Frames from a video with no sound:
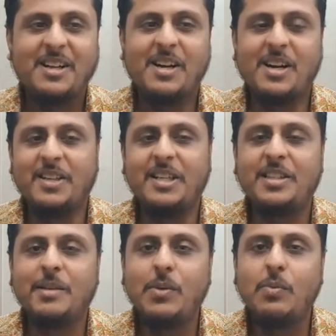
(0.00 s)
uh,
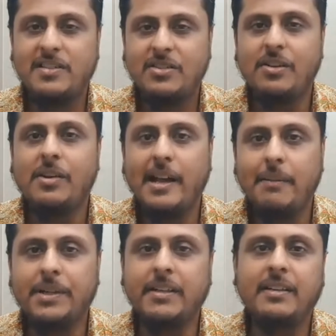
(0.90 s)
determine what's going to
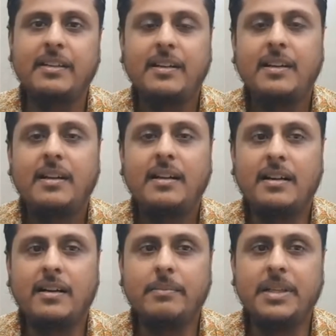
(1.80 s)
happen
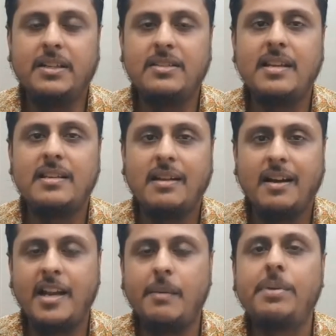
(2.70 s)
uh, because there's
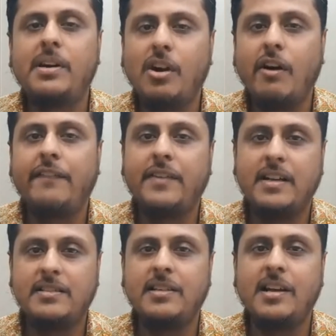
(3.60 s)
a number of
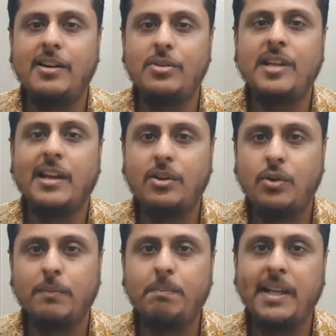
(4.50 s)
uh, scenarios that
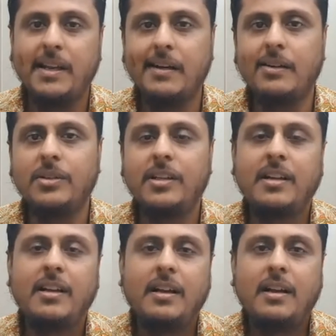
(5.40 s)
could play out.
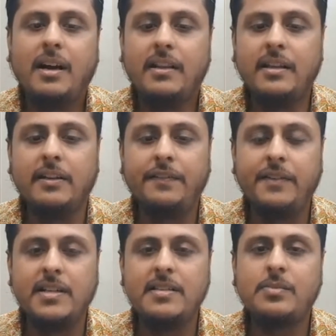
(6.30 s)
I think the
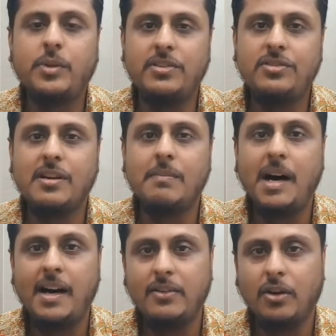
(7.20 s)
first, which uh,
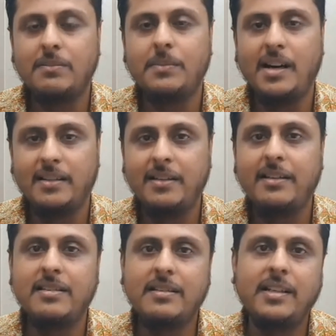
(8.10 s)
Maha, Dr. Mahathir
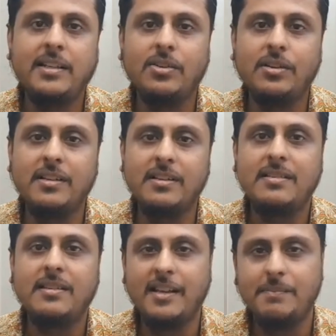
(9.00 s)
is keen on,
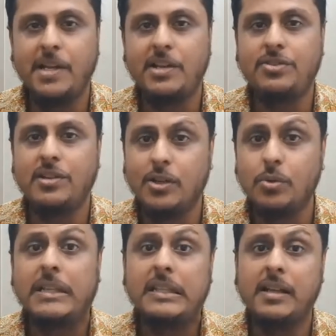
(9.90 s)
is he has mentioned a
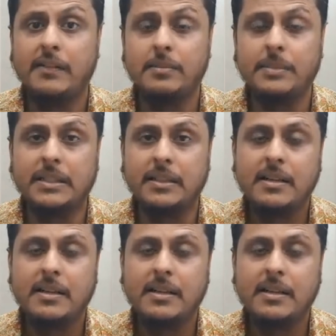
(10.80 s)
unity government.